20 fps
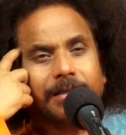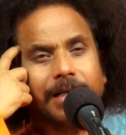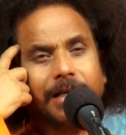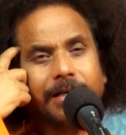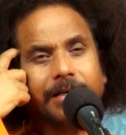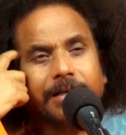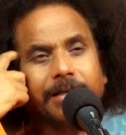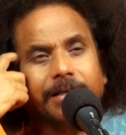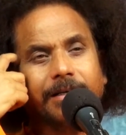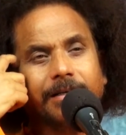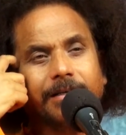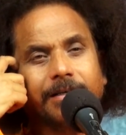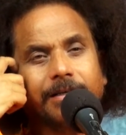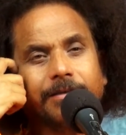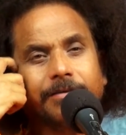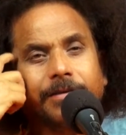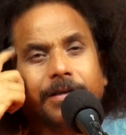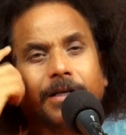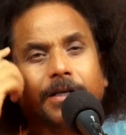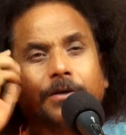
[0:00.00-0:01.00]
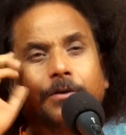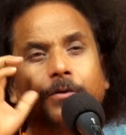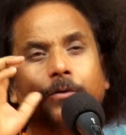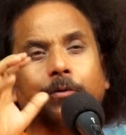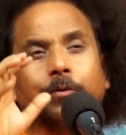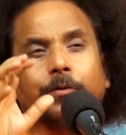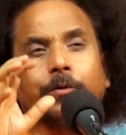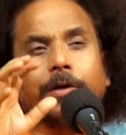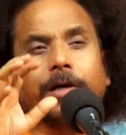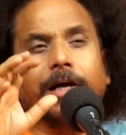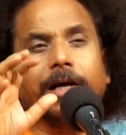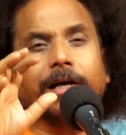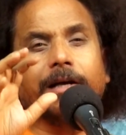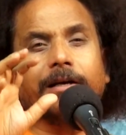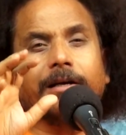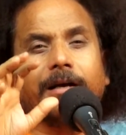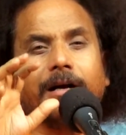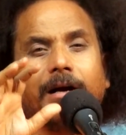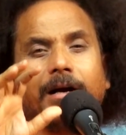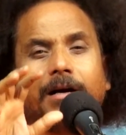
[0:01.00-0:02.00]
That heat is very cool
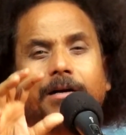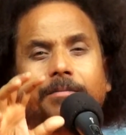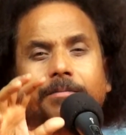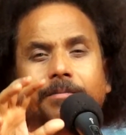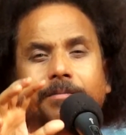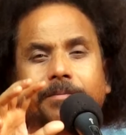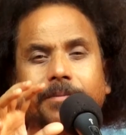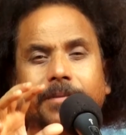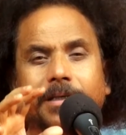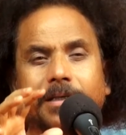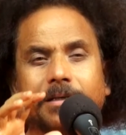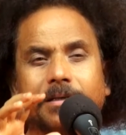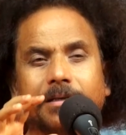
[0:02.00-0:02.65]
and calm.